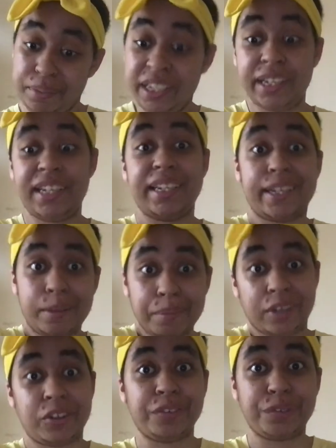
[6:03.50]
needed to keep
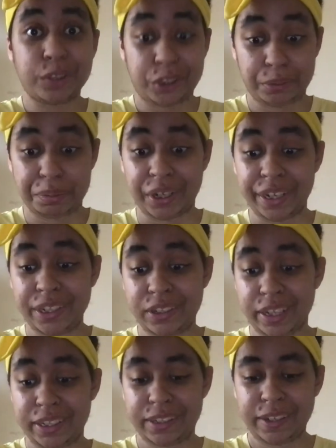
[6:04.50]
myself occupied.
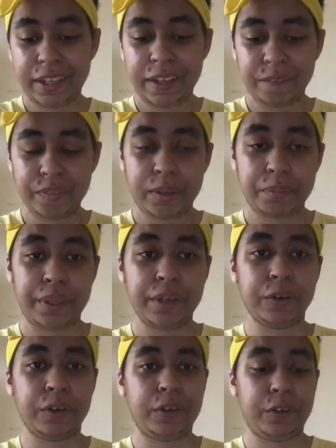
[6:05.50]
Like,
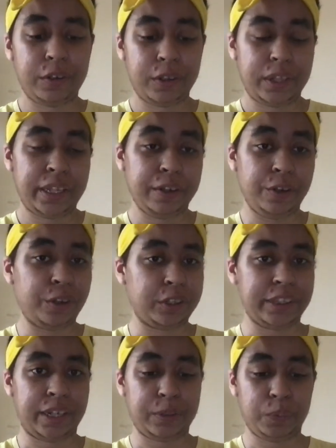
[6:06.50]
being in
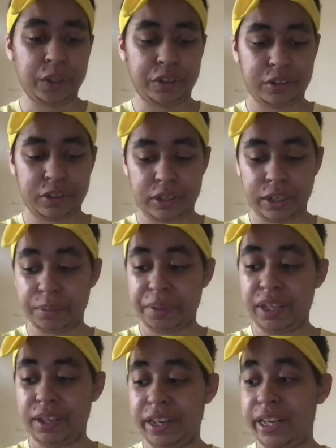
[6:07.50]
lockdown was gonna
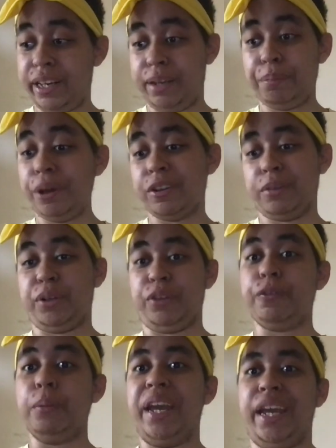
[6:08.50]
be nearly impossible
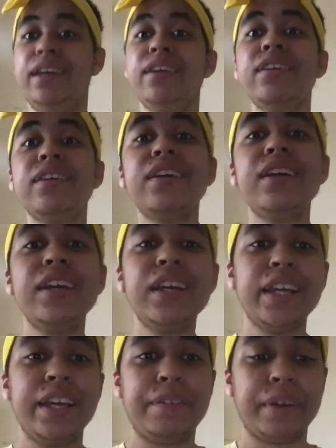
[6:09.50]
for me
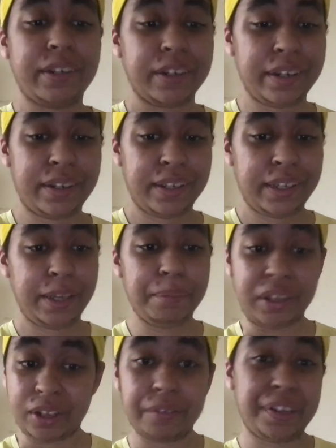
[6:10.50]
if I didn't keep
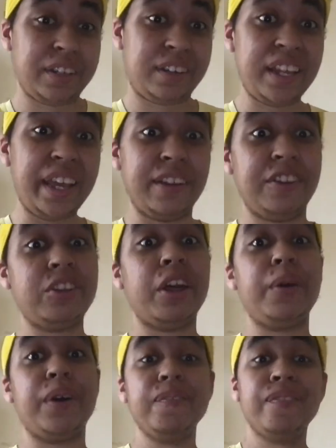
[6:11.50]
myself entertained.
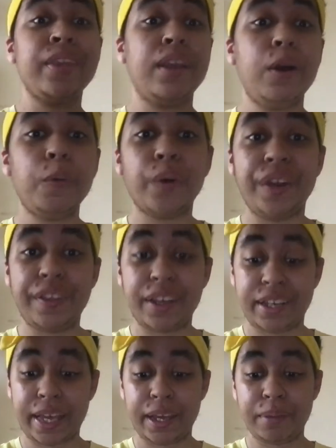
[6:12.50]
So one of the
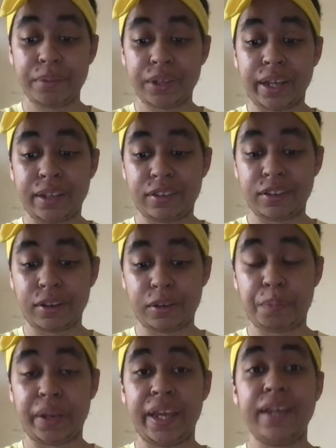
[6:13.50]
games I
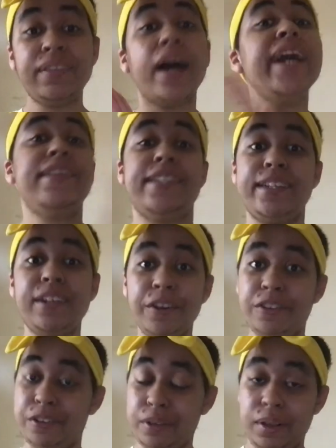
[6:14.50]
started playing that I
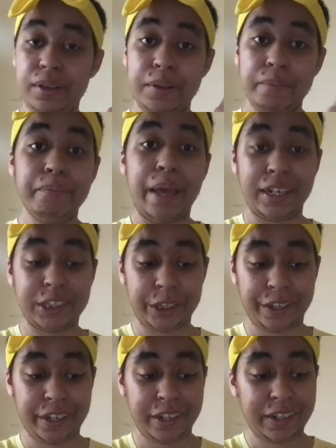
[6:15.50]
didn't
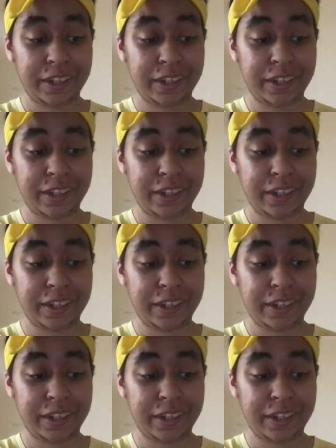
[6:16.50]
mention